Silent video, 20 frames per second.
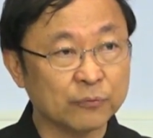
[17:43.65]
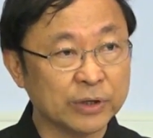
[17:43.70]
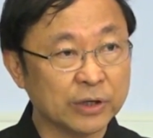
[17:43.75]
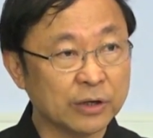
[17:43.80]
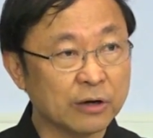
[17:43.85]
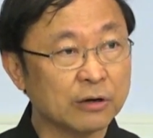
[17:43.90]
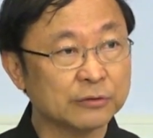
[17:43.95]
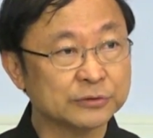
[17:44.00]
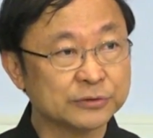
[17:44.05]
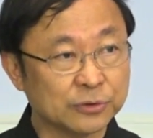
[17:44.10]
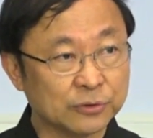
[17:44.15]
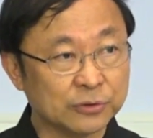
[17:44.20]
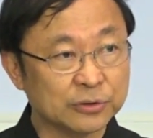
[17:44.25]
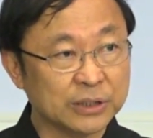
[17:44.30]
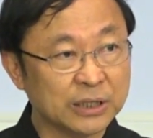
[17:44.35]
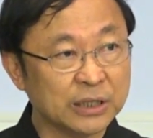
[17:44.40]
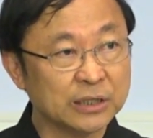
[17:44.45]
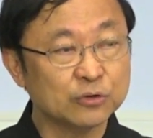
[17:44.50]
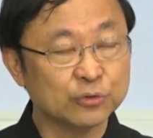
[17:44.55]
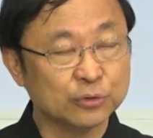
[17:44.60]
We also
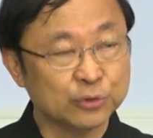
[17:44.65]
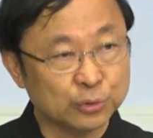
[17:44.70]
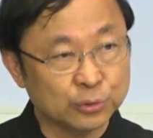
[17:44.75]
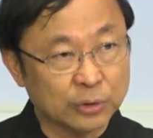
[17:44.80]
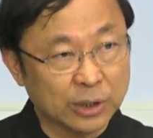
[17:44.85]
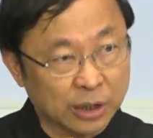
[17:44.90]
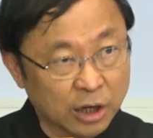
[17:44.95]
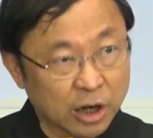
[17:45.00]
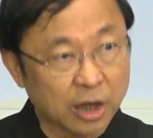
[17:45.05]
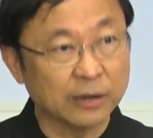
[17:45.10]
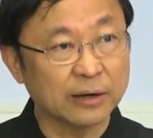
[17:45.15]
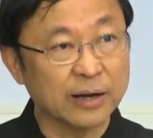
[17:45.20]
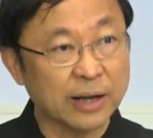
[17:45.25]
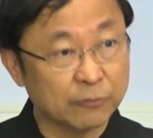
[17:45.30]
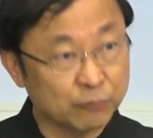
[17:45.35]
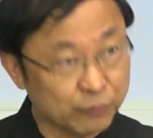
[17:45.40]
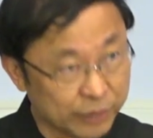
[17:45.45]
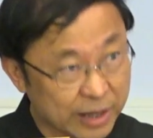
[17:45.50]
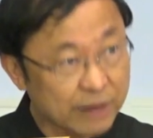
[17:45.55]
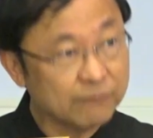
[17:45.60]
need to do a lot,
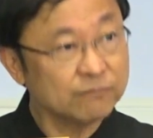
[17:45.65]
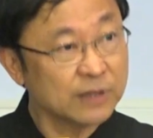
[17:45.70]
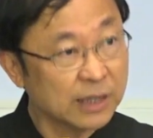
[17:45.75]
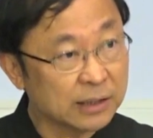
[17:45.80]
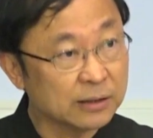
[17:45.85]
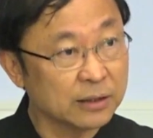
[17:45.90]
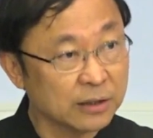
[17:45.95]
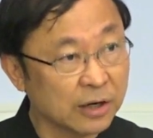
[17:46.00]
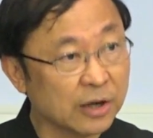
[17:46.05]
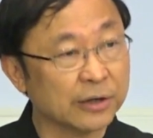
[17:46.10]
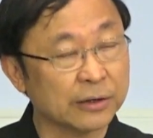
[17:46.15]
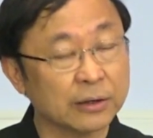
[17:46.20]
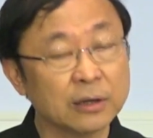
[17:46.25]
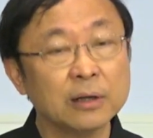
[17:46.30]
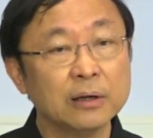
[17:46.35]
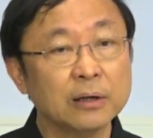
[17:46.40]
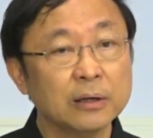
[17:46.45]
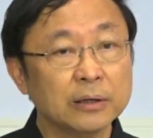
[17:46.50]
and we have done a lot